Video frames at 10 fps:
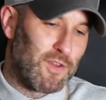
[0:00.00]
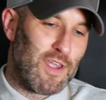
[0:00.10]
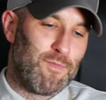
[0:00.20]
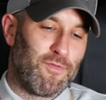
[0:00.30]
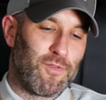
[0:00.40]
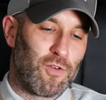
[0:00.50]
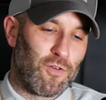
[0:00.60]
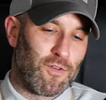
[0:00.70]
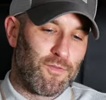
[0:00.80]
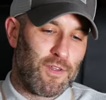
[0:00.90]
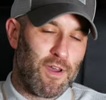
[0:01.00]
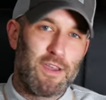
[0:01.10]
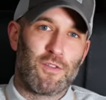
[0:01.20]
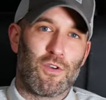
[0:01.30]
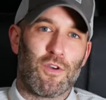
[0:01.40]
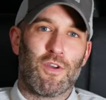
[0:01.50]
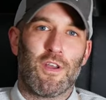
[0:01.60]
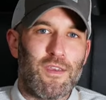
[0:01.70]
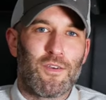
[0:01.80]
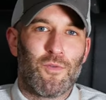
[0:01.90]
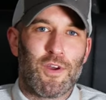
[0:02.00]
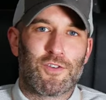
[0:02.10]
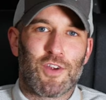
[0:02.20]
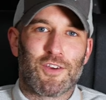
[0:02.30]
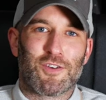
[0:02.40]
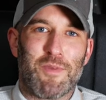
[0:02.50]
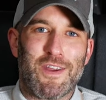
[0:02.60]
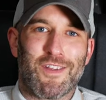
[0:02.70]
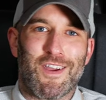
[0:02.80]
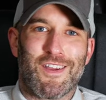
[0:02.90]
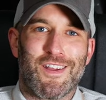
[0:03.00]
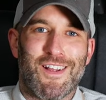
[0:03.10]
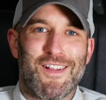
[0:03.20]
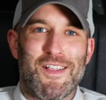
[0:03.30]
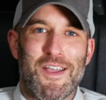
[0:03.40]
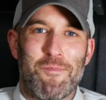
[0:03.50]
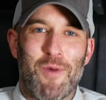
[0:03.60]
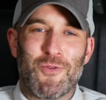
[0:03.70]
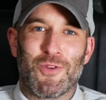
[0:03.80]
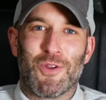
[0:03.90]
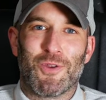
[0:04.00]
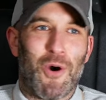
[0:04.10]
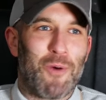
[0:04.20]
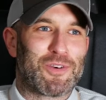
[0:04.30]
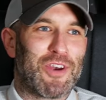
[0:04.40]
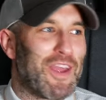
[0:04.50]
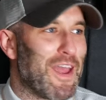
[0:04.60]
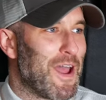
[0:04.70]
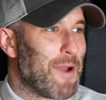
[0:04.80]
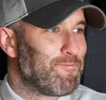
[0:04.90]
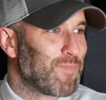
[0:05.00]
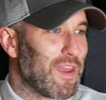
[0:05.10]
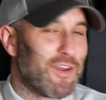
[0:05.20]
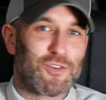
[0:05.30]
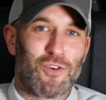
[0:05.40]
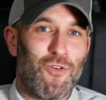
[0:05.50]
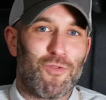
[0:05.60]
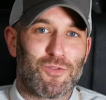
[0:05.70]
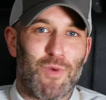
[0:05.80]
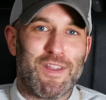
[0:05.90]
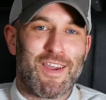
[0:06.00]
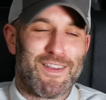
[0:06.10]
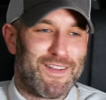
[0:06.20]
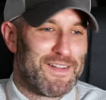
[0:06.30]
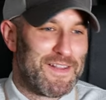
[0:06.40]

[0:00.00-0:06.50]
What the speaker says: the type of photography that I do, which is mainly mountaintops, it is always windy.